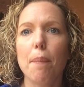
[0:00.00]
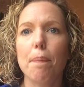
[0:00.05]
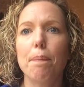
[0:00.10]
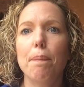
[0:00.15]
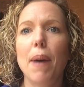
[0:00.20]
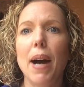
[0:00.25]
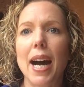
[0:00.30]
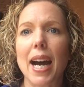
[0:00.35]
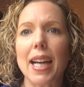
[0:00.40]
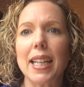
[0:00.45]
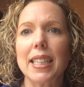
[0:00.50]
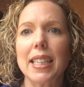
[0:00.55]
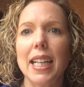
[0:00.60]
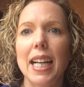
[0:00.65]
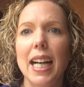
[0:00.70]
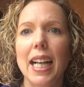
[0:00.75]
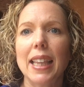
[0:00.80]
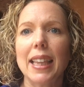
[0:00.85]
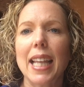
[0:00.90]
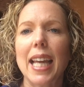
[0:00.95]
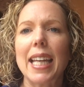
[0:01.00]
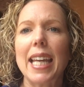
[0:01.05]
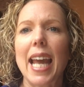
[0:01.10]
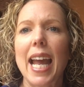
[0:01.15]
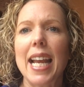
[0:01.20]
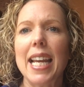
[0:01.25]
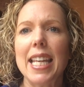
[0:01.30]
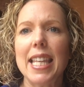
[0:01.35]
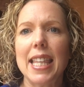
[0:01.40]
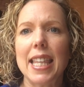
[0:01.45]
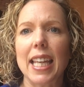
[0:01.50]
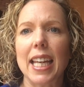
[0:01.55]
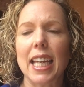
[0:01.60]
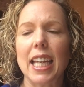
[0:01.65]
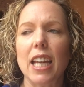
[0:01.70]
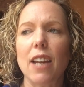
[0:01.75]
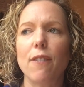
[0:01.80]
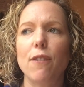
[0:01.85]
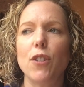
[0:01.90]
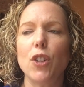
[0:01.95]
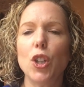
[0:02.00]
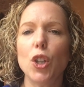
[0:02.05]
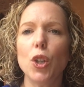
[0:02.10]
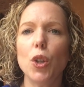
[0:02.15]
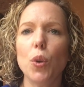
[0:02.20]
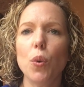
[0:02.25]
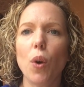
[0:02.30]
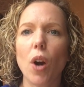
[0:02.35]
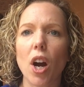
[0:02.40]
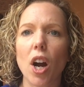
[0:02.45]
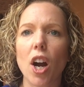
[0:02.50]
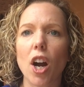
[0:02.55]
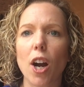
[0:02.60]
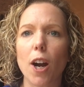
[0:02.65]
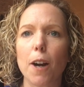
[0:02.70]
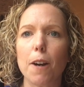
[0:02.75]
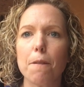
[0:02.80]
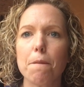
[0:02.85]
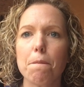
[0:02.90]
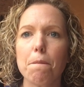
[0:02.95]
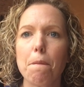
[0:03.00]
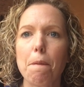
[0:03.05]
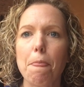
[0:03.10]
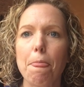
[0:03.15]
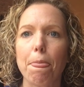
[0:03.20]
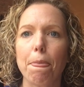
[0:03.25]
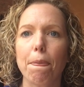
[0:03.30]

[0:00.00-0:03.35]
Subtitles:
but like anything, if you are,